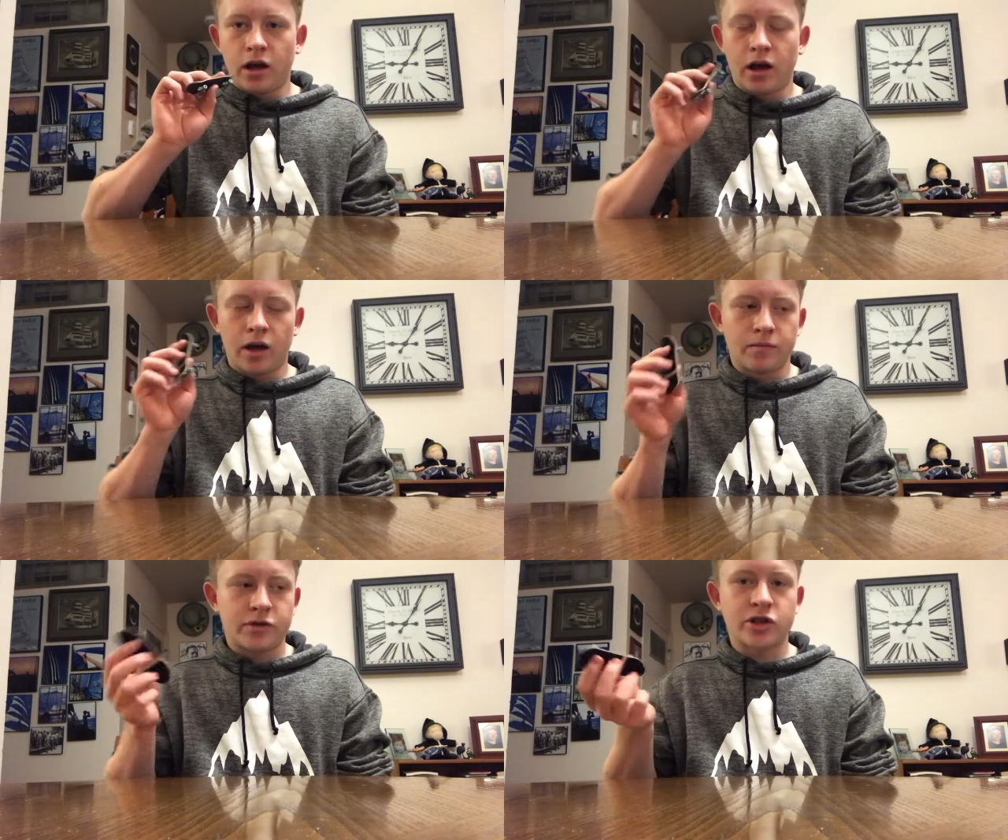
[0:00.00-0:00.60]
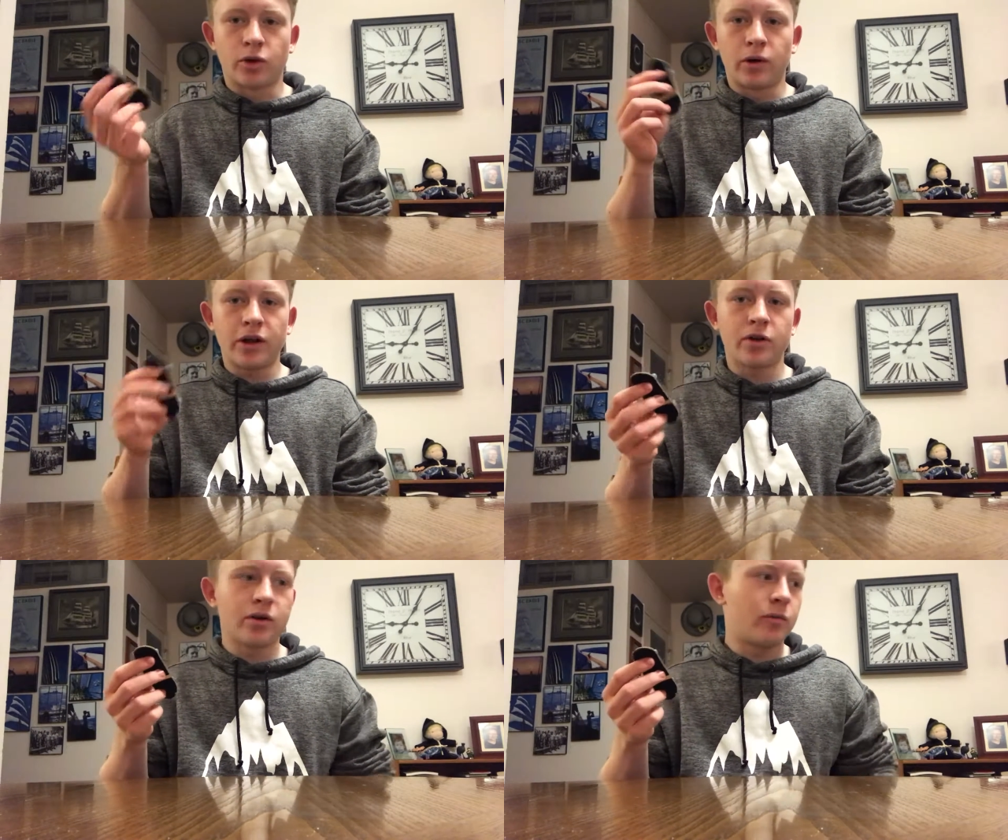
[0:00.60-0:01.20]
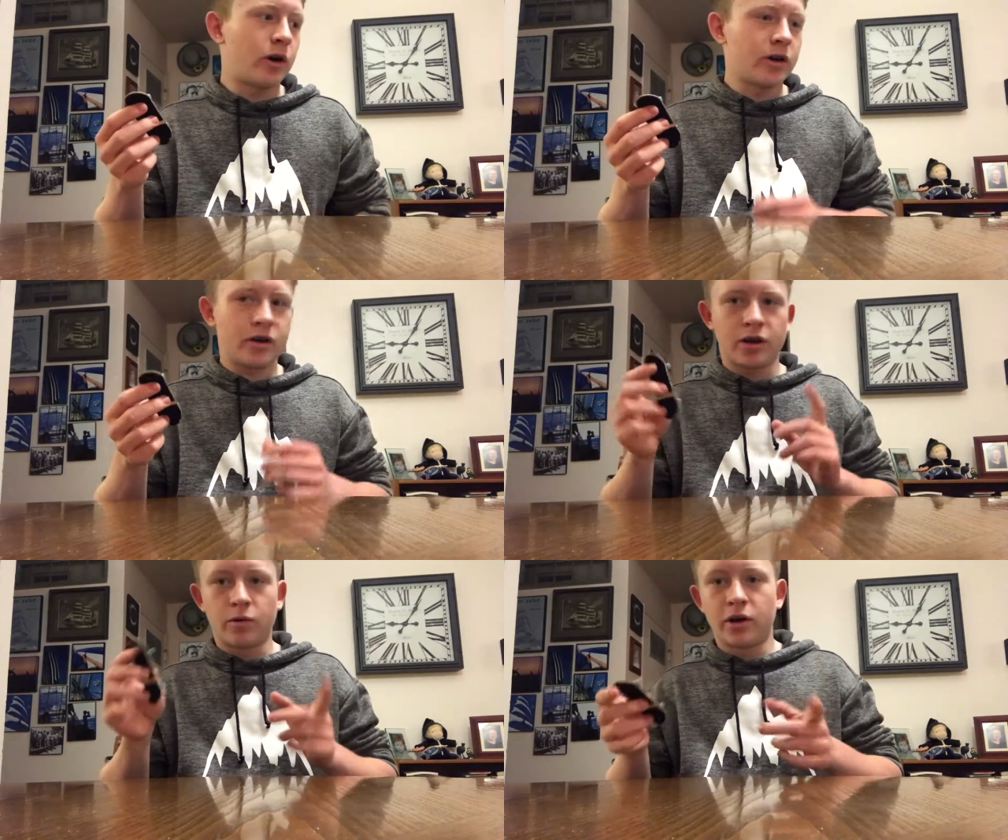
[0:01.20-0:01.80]
So what you're
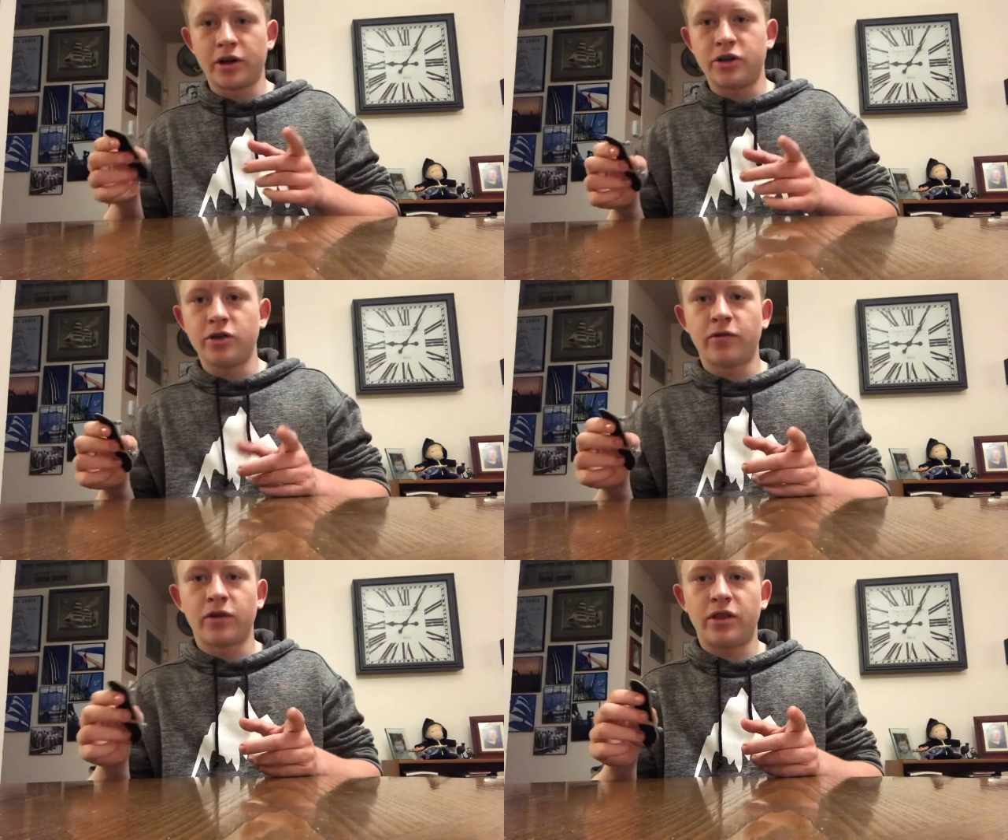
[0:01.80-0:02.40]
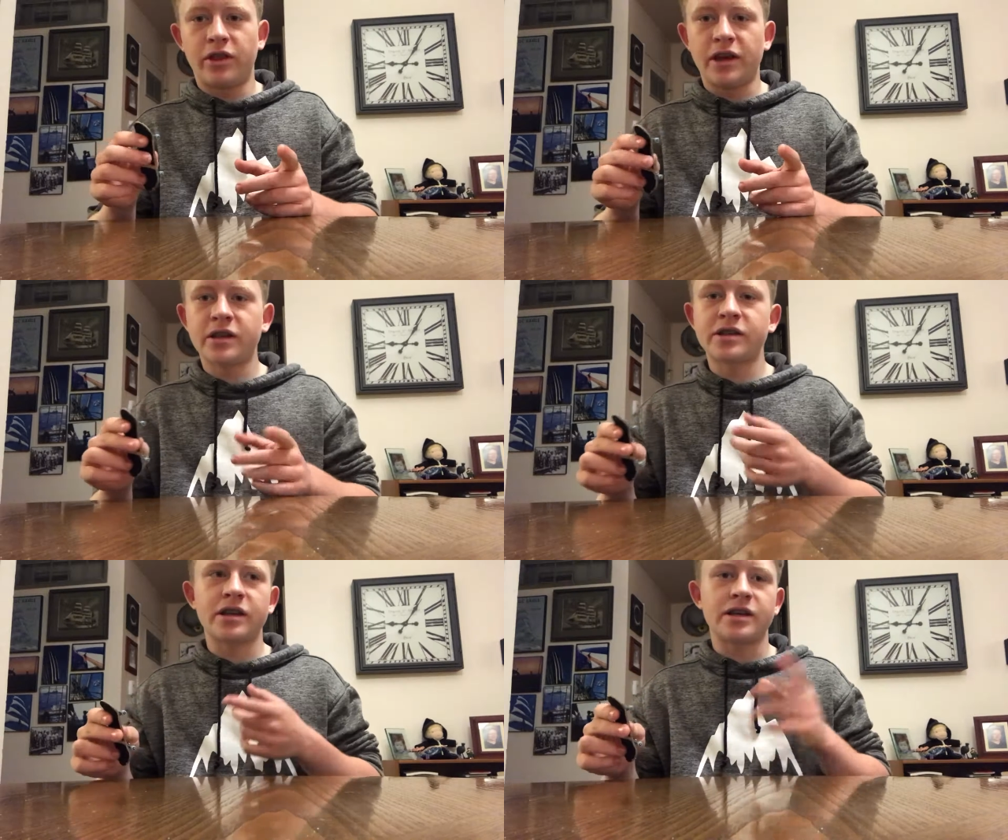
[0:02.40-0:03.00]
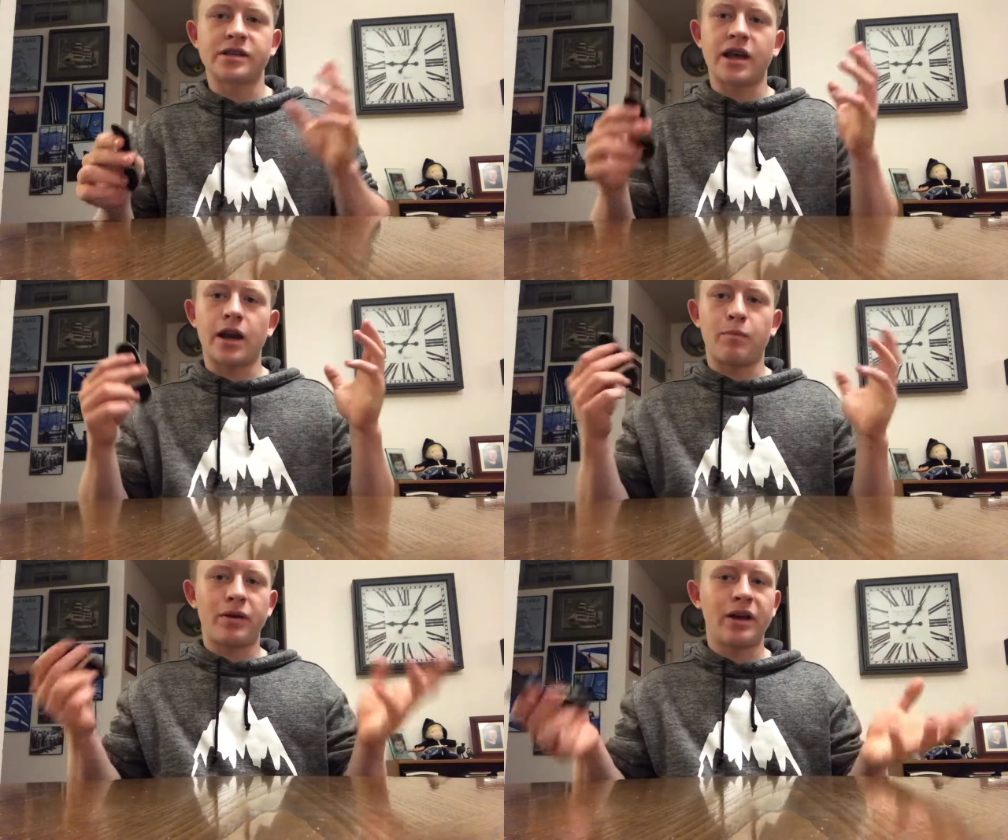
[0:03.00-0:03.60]
gonna want to do for this is
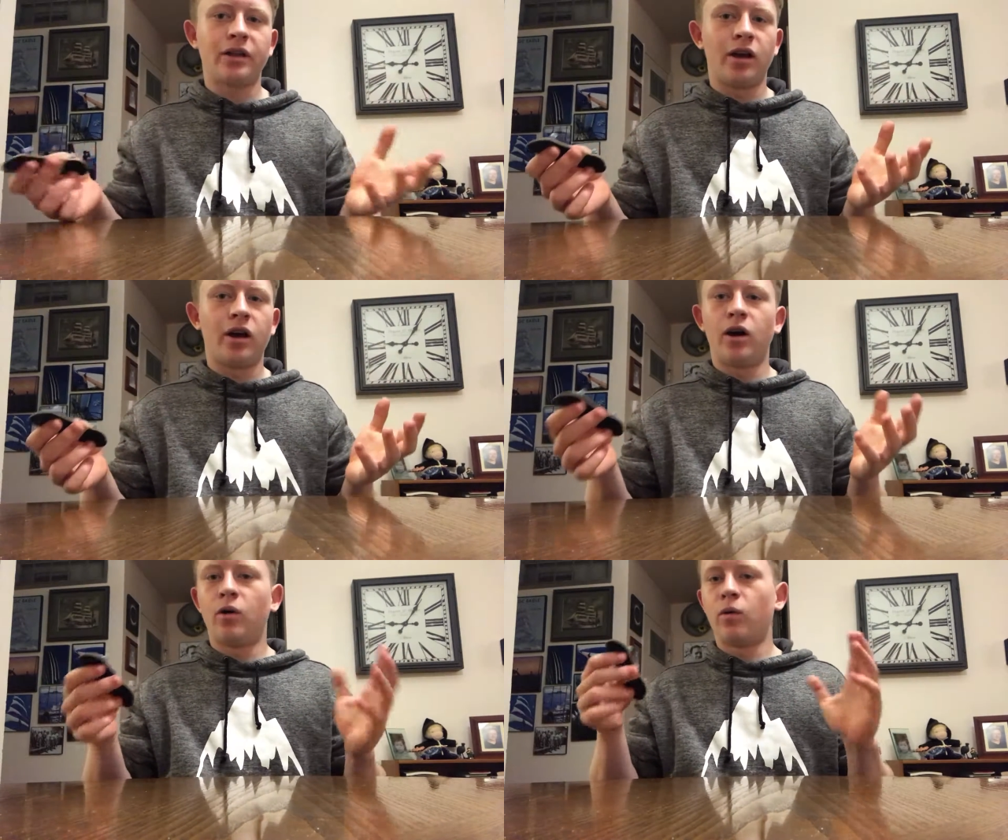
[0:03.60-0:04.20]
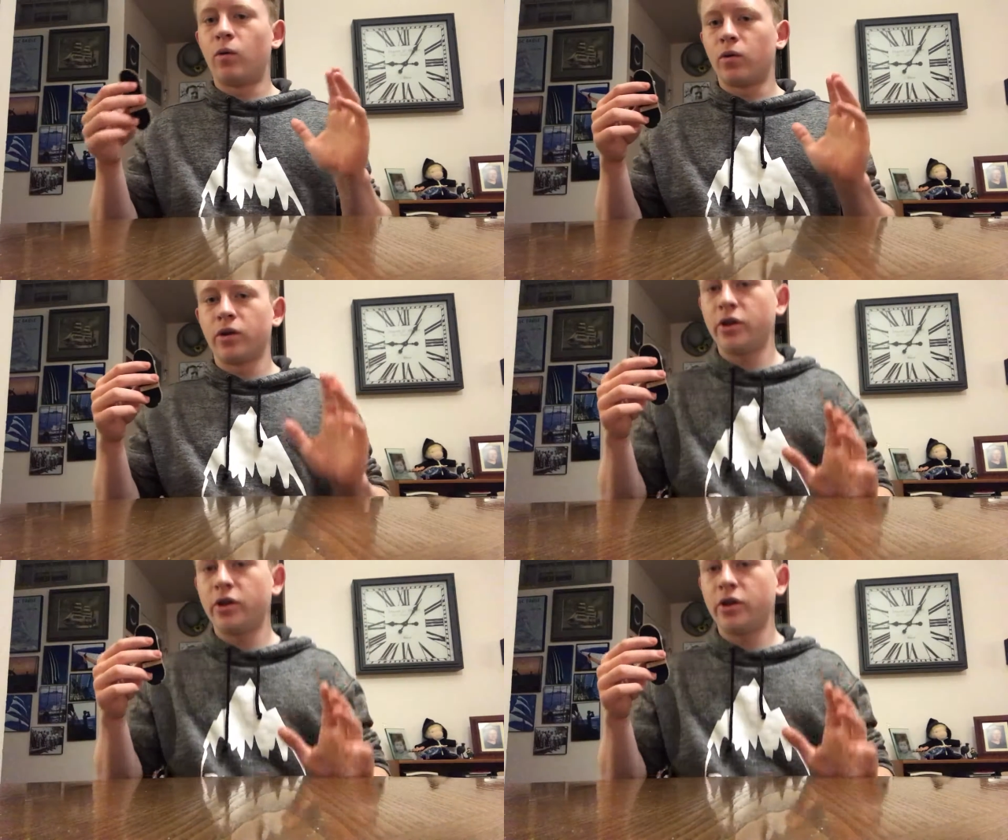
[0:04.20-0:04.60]
get a pillow, or